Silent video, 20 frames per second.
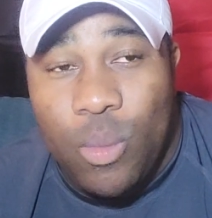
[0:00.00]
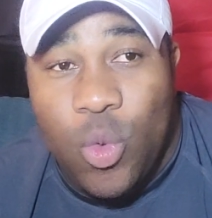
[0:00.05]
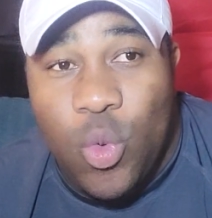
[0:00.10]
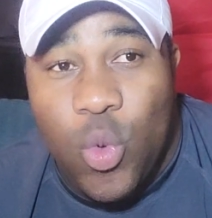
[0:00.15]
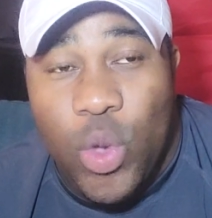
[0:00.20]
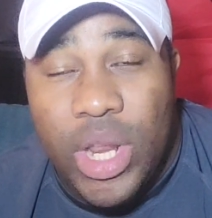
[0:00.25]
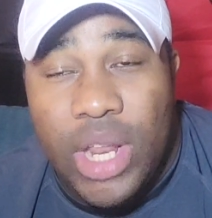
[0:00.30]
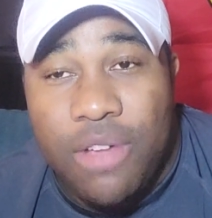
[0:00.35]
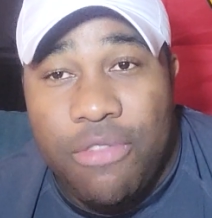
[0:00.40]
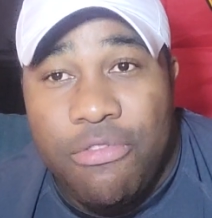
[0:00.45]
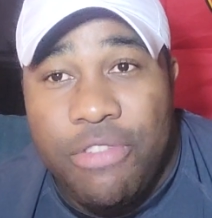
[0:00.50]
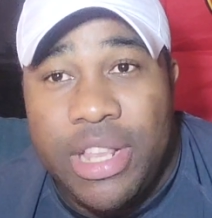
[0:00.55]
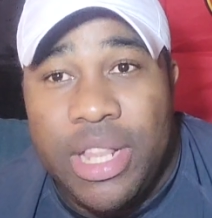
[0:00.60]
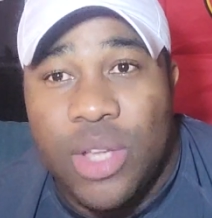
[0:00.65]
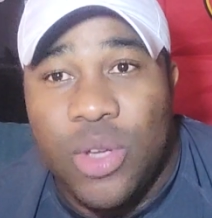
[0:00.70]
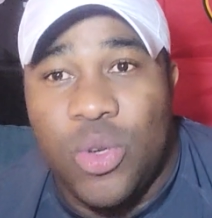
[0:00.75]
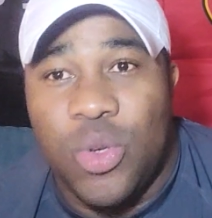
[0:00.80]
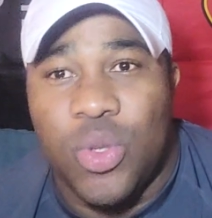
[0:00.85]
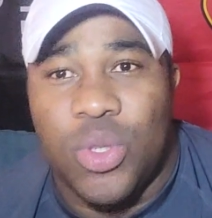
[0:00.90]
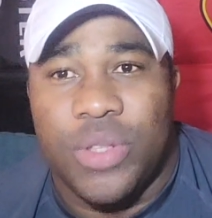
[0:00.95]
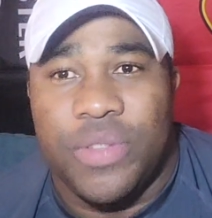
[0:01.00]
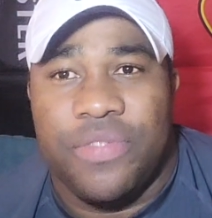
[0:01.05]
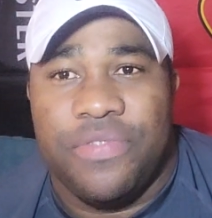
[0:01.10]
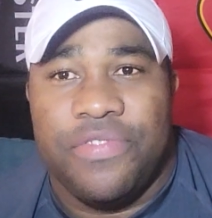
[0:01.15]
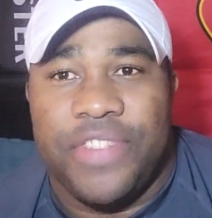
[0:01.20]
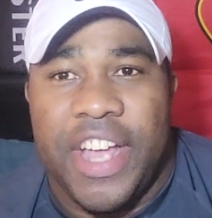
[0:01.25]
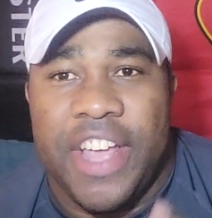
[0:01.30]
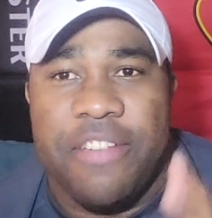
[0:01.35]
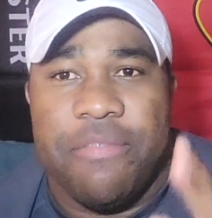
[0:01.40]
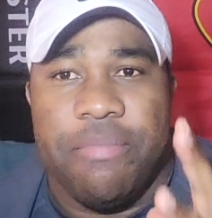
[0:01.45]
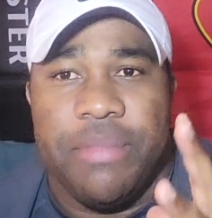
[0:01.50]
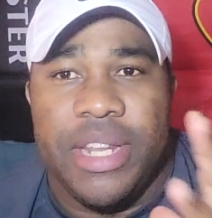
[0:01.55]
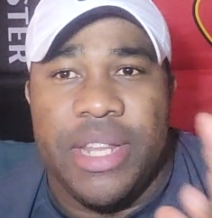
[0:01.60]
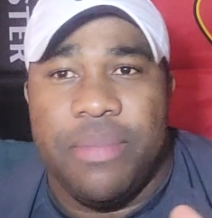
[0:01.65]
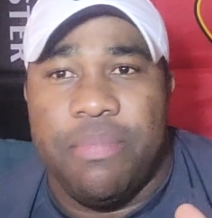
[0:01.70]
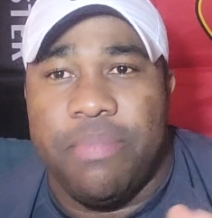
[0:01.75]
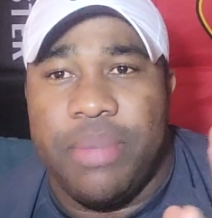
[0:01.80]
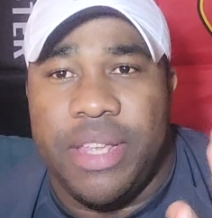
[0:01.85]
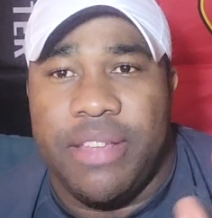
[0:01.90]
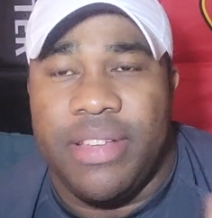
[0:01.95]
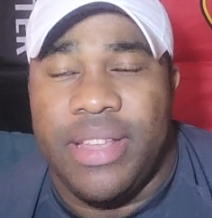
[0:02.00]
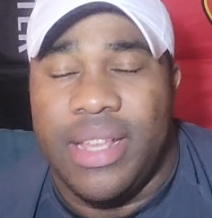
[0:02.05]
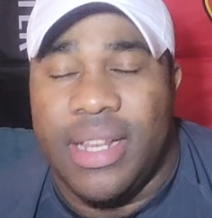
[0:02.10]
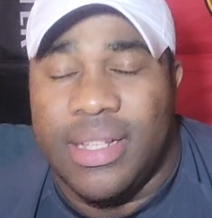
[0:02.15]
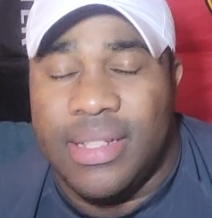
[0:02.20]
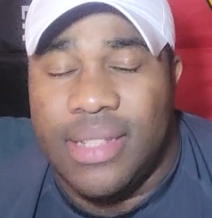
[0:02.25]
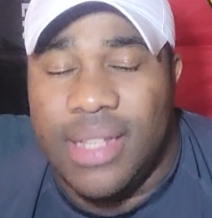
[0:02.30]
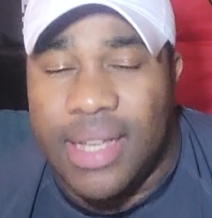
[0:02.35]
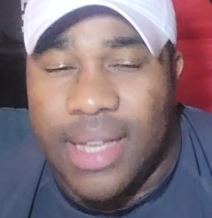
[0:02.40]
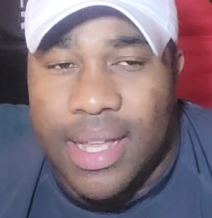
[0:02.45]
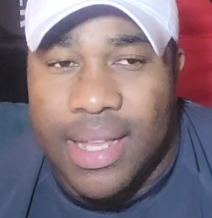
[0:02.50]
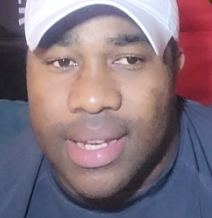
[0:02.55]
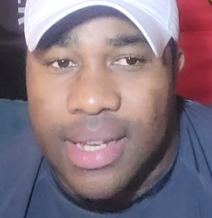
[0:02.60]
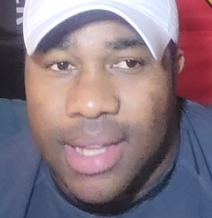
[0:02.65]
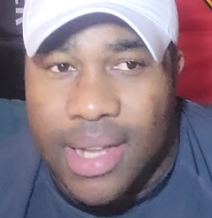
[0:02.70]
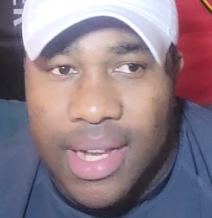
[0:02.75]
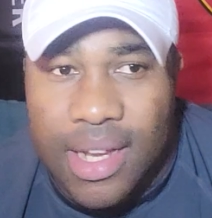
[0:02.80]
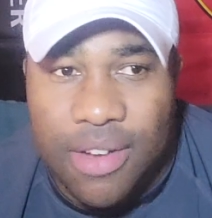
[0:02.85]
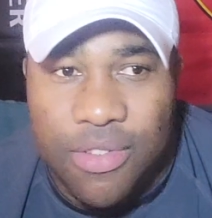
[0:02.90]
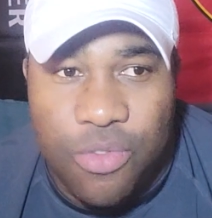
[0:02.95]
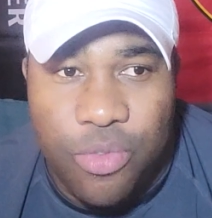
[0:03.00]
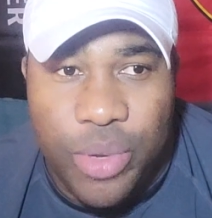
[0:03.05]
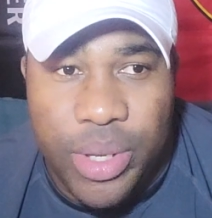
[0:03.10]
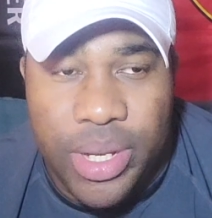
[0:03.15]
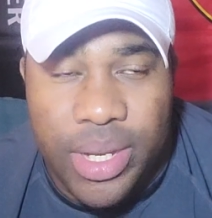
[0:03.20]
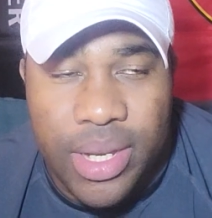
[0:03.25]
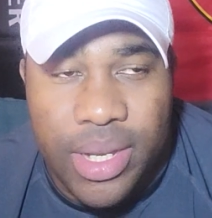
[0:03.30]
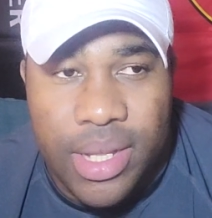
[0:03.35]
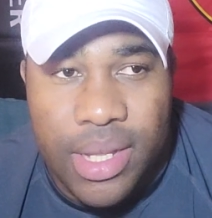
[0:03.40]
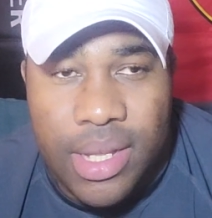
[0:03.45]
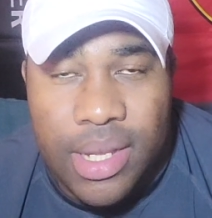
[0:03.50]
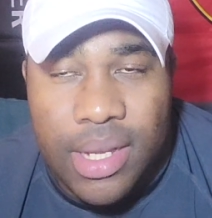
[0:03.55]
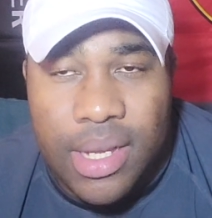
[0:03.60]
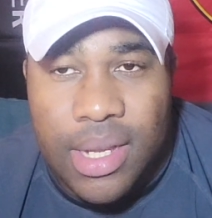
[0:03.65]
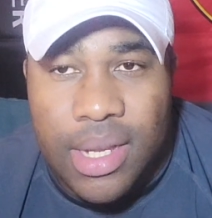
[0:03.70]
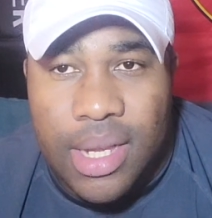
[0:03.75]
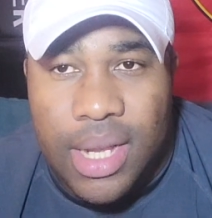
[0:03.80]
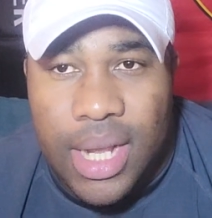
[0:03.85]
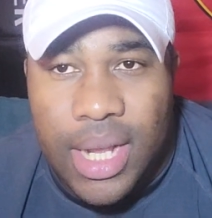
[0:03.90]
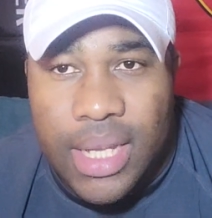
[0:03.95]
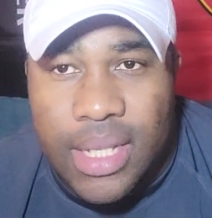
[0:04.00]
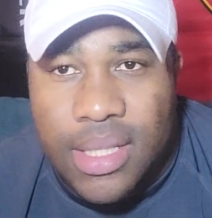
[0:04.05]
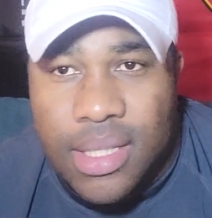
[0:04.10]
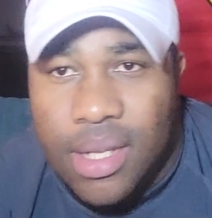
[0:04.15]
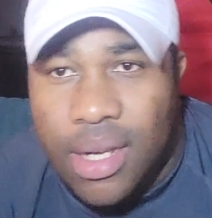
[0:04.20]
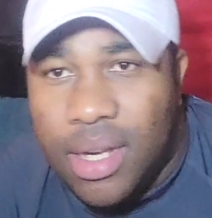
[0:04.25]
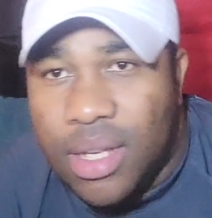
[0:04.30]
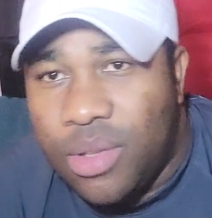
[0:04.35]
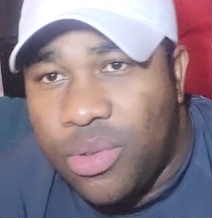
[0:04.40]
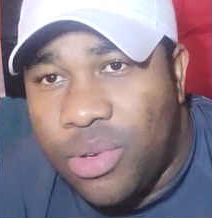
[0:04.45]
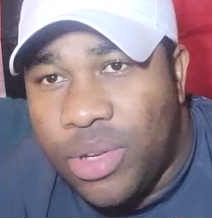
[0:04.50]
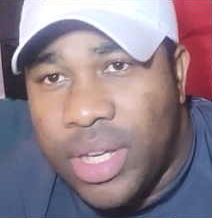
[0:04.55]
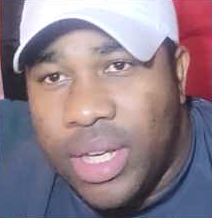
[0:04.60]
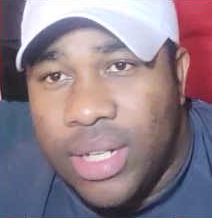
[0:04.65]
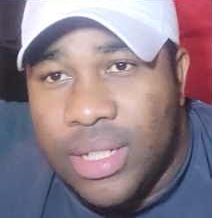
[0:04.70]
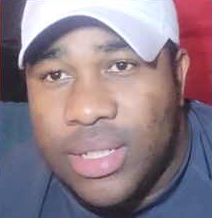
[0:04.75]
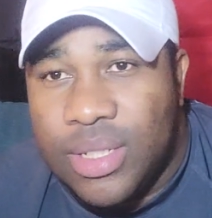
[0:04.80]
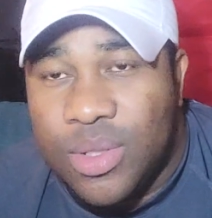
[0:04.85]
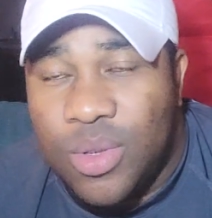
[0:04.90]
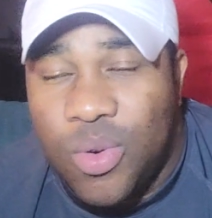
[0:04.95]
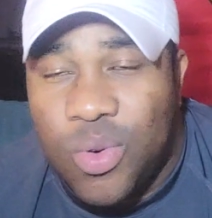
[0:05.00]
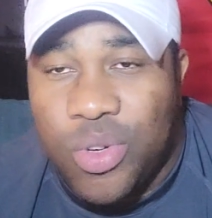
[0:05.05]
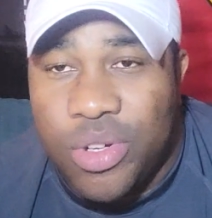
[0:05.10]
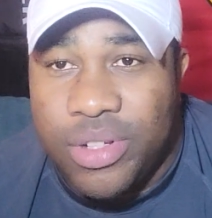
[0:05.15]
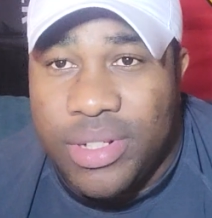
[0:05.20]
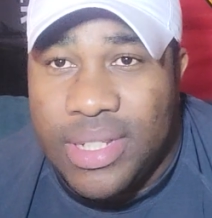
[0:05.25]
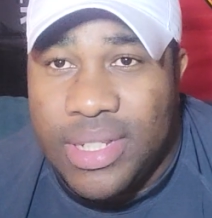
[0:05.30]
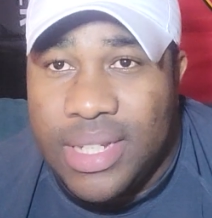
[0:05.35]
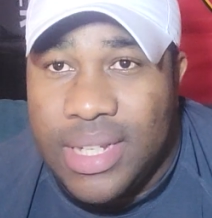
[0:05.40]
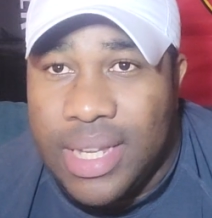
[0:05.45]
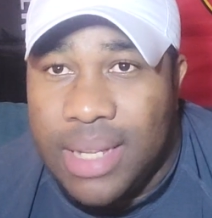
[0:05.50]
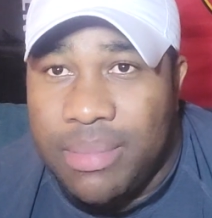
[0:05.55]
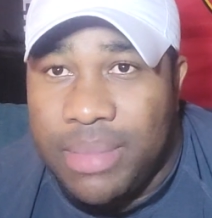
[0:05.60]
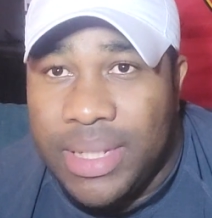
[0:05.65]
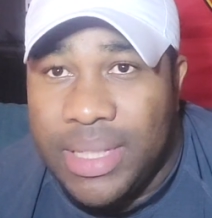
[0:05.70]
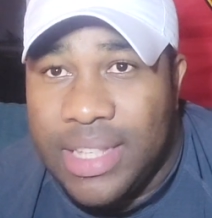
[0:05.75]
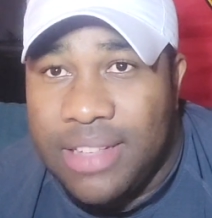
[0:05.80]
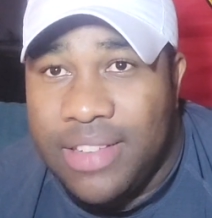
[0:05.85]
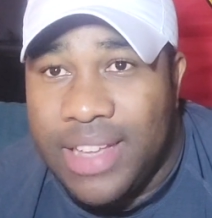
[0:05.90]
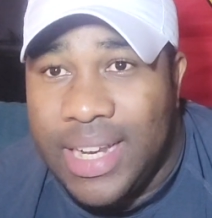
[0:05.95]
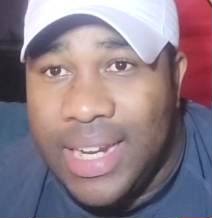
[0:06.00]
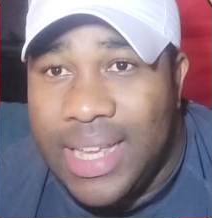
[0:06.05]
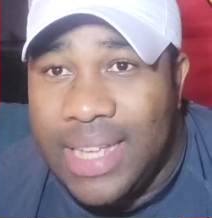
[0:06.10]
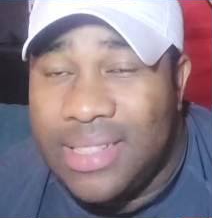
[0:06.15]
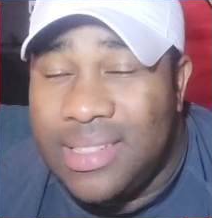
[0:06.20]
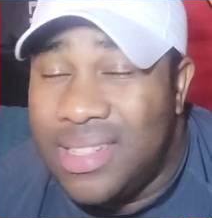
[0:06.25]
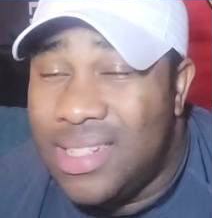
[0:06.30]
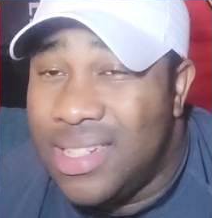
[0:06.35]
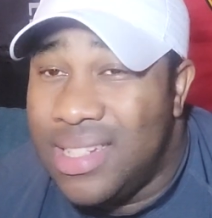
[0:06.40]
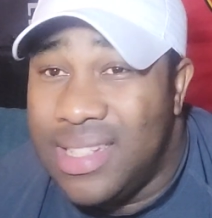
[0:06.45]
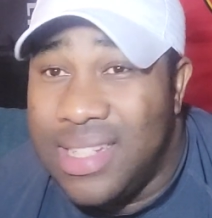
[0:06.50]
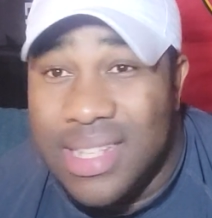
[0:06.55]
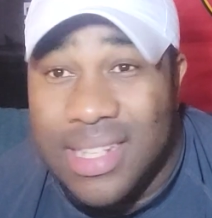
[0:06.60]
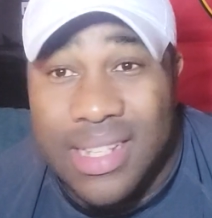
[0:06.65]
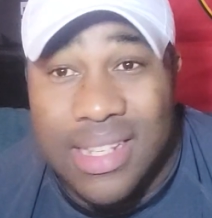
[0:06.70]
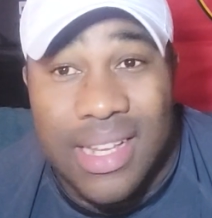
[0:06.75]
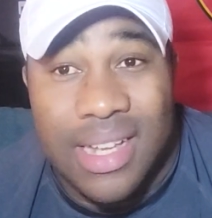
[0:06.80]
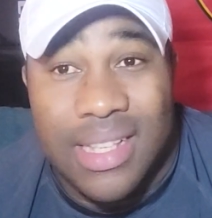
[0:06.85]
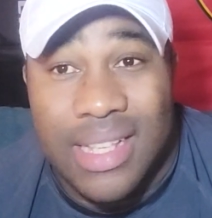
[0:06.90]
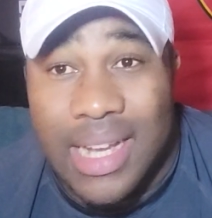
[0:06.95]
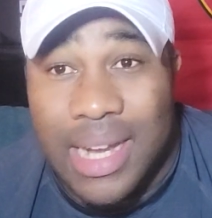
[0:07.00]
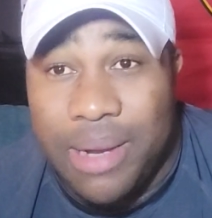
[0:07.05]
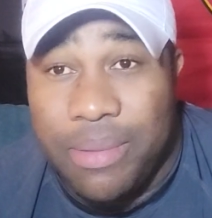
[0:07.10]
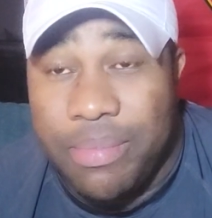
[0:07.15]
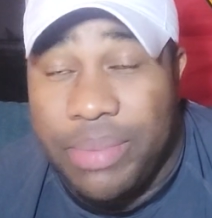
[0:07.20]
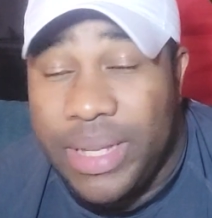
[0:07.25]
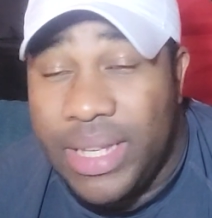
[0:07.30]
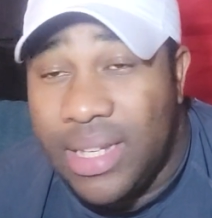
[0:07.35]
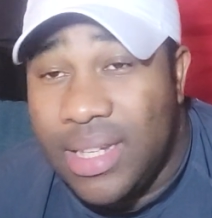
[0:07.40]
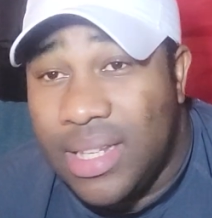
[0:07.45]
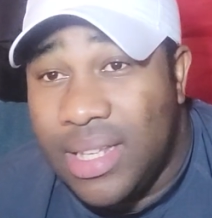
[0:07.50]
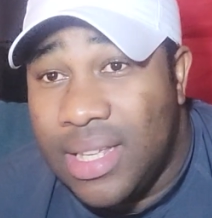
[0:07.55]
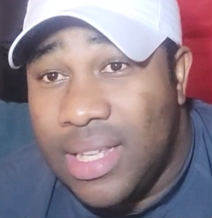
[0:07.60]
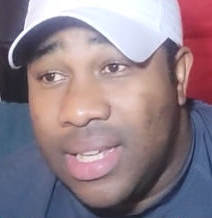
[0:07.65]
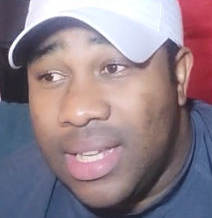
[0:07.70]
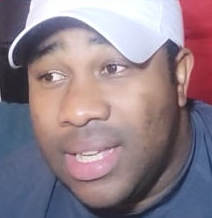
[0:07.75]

We had a really good 5-minute period in the second half when I thought we were going to score. Did not materialize. Did not happen.